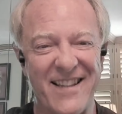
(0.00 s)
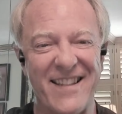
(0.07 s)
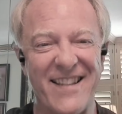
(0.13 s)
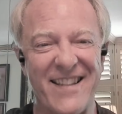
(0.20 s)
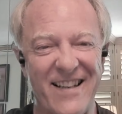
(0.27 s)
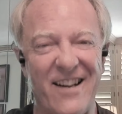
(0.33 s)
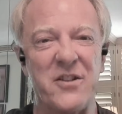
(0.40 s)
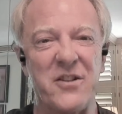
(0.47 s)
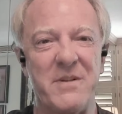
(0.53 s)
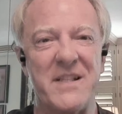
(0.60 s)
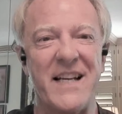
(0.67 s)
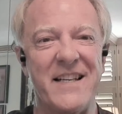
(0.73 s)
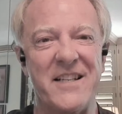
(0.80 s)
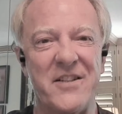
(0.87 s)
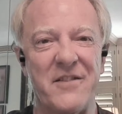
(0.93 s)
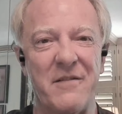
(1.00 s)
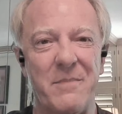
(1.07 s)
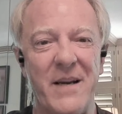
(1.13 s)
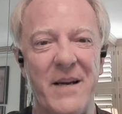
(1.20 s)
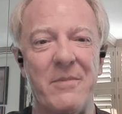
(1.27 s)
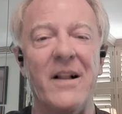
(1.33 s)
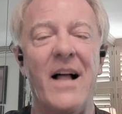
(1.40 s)
large percentage of
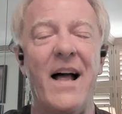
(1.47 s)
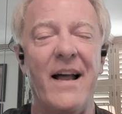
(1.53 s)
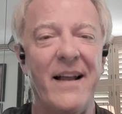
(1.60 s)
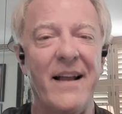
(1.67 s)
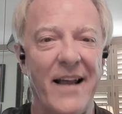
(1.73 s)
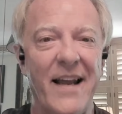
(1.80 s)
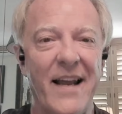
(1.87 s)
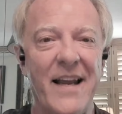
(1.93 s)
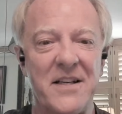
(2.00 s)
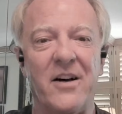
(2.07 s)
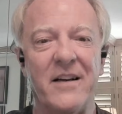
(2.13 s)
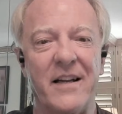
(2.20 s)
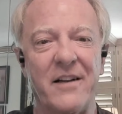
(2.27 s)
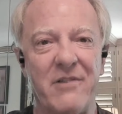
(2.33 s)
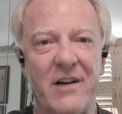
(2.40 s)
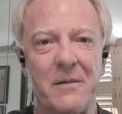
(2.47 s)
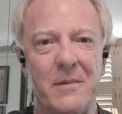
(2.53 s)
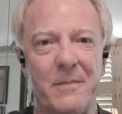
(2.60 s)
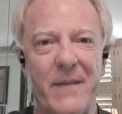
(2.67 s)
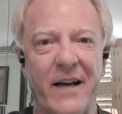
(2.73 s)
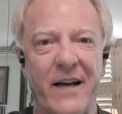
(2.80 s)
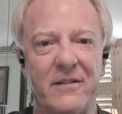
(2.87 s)
people, it's got an
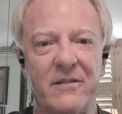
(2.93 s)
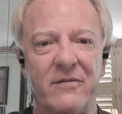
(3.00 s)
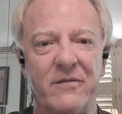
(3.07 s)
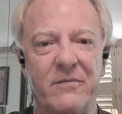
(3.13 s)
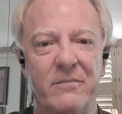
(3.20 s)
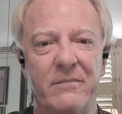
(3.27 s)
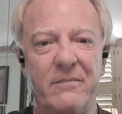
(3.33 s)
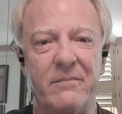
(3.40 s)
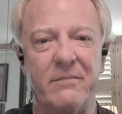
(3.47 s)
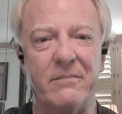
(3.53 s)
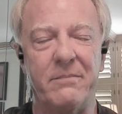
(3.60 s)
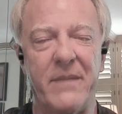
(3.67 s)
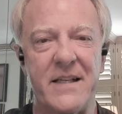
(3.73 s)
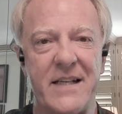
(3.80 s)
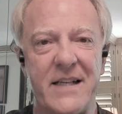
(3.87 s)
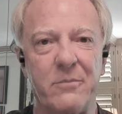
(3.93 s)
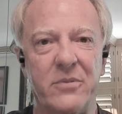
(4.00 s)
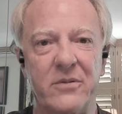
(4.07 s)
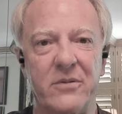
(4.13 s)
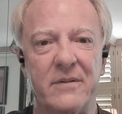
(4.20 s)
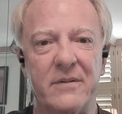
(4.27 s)
incredible amount of bass output